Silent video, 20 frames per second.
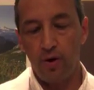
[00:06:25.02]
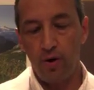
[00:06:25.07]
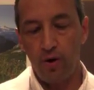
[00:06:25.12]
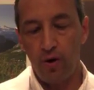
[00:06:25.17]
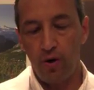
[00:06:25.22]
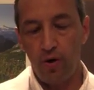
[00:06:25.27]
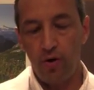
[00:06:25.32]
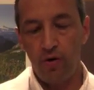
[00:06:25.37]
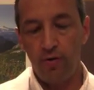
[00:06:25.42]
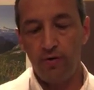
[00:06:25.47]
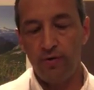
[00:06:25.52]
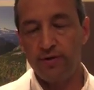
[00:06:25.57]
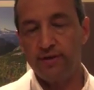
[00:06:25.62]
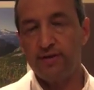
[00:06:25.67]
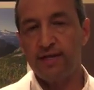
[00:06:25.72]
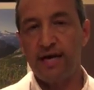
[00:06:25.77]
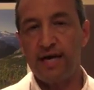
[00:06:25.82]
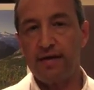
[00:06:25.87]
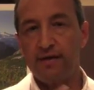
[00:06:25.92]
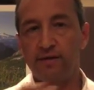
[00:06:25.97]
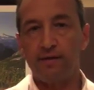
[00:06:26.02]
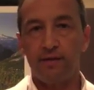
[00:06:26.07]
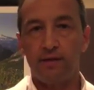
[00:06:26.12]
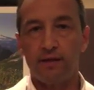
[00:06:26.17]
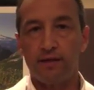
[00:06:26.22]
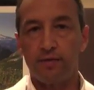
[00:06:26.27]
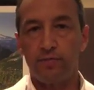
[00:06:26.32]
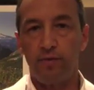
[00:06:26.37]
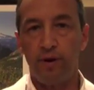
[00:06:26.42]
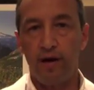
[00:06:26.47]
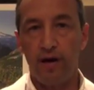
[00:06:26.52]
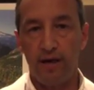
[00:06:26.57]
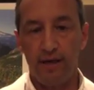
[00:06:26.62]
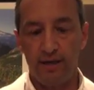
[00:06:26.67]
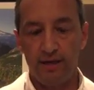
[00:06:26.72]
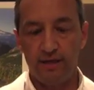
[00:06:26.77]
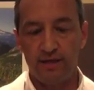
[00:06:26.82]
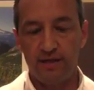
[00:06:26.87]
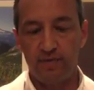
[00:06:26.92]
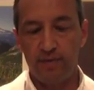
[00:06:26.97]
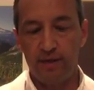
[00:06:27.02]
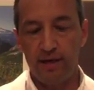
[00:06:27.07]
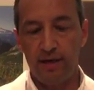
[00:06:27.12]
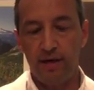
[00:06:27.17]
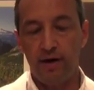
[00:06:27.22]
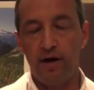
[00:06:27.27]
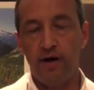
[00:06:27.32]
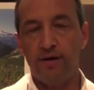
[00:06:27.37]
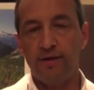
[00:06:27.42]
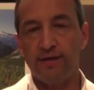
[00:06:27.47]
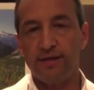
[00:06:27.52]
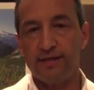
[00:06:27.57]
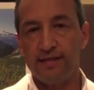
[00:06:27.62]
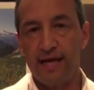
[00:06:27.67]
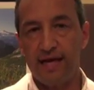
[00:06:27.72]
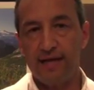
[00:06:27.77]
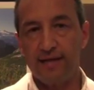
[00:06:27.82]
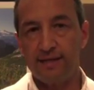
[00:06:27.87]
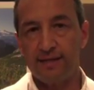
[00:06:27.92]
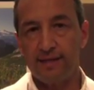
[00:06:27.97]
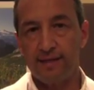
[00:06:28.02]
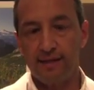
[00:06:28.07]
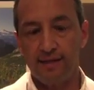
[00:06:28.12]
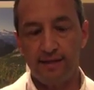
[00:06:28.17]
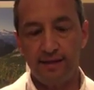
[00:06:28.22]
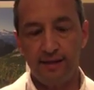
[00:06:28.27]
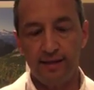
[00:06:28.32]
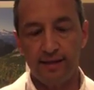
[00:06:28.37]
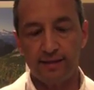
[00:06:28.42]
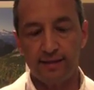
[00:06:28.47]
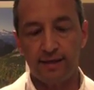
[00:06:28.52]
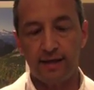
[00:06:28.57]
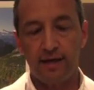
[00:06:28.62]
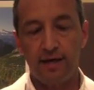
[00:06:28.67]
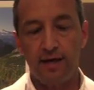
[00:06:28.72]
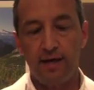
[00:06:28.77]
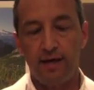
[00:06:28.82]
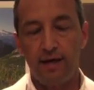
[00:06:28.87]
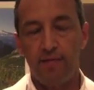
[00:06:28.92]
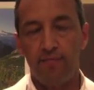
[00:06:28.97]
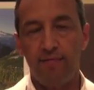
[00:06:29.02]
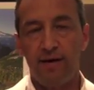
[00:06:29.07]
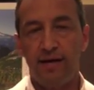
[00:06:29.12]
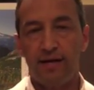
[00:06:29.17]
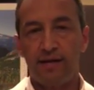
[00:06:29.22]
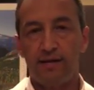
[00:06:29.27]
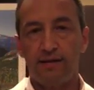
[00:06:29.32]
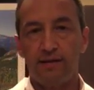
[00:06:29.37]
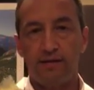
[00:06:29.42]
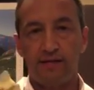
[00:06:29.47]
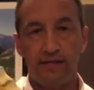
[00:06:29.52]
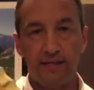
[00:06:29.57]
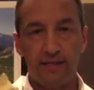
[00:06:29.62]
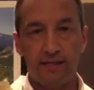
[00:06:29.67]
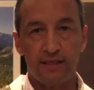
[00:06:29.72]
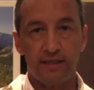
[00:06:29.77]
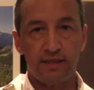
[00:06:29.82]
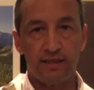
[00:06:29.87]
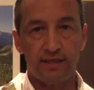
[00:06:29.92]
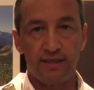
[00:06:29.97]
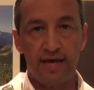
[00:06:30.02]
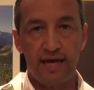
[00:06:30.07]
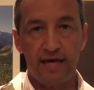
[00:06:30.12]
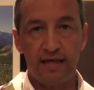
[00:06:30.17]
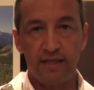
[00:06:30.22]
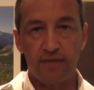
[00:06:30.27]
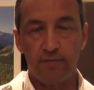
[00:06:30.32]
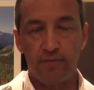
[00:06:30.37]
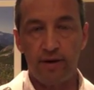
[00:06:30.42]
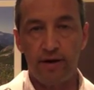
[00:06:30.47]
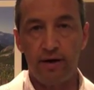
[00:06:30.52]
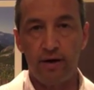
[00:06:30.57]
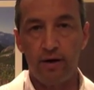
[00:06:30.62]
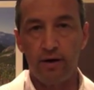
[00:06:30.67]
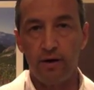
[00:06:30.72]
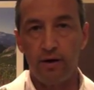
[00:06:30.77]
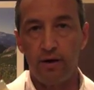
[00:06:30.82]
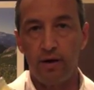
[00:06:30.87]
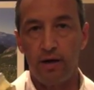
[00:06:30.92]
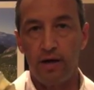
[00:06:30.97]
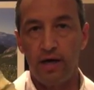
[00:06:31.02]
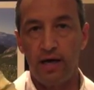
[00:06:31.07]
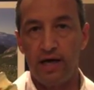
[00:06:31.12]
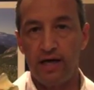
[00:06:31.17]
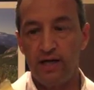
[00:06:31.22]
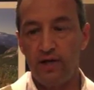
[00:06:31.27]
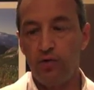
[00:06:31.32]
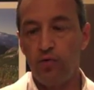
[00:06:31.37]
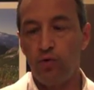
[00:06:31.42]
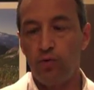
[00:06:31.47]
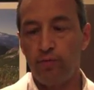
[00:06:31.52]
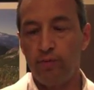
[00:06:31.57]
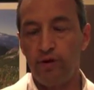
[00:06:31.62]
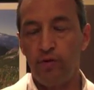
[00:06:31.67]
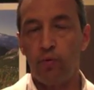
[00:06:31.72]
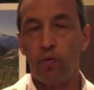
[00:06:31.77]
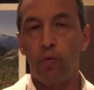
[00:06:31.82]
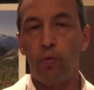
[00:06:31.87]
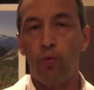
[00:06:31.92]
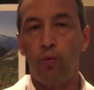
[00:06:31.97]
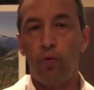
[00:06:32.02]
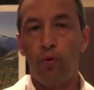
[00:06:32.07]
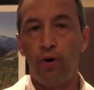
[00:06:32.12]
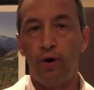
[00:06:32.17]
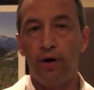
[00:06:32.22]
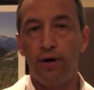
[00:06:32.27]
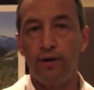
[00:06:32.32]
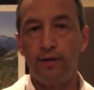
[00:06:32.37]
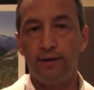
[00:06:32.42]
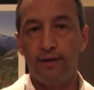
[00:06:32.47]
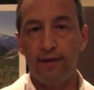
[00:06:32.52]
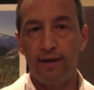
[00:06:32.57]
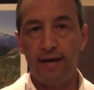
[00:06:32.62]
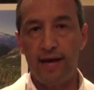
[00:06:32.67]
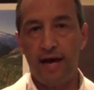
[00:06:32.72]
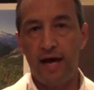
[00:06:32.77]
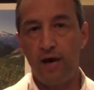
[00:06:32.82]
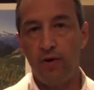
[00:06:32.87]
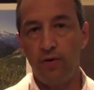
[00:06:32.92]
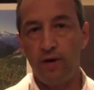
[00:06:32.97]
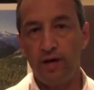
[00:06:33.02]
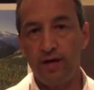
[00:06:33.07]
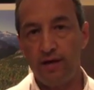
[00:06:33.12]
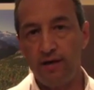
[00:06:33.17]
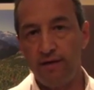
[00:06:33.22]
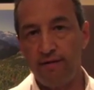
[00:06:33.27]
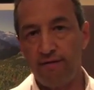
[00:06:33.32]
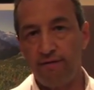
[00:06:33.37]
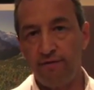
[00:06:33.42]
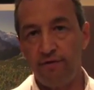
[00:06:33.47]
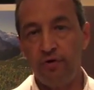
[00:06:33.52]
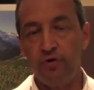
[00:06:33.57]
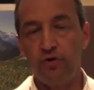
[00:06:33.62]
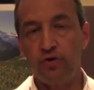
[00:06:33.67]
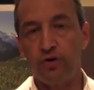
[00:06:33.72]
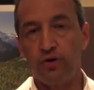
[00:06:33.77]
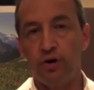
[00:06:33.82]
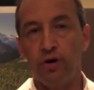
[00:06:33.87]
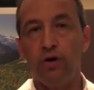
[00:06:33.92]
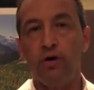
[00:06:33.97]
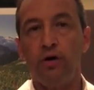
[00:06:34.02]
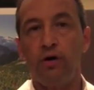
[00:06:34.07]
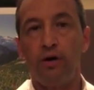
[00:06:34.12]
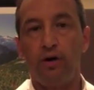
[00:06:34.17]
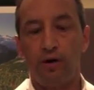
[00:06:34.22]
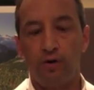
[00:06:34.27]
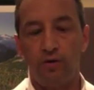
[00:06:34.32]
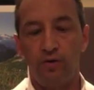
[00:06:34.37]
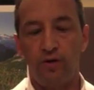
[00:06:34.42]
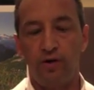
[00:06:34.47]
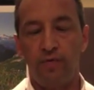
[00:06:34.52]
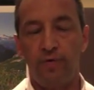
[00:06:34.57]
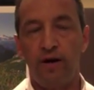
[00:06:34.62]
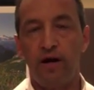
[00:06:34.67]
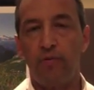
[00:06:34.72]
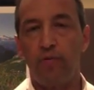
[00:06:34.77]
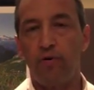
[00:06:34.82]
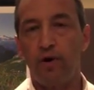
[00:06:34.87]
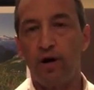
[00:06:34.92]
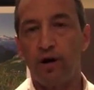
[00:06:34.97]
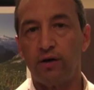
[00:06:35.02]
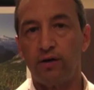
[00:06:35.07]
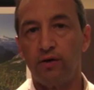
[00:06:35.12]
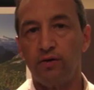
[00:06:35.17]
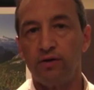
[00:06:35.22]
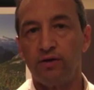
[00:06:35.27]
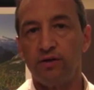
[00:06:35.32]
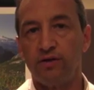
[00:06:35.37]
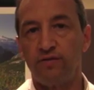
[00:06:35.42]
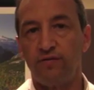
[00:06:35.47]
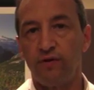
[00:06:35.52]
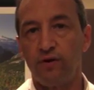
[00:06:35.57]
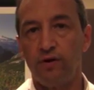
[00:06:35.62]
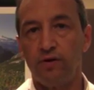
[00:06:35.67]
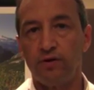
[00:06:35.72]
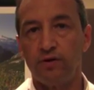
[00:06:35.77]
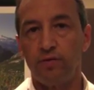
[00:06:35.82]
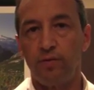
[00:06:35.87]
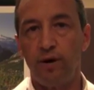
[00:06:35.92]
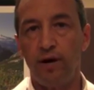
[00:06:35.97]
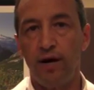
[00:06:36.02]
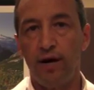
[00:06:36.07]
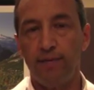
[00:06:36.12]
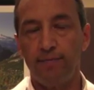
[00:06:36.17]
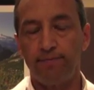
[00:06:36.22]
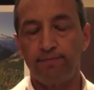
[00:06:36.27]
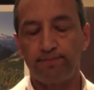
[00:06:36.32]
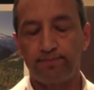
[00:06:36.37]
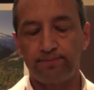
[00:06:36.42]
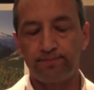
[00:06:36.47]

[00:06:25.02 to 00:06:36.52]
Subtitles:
All the status of the spine is dependent on the status of the disc. Make the disc status better and you will be rewarded now and in the future with a better prognosis for your spine.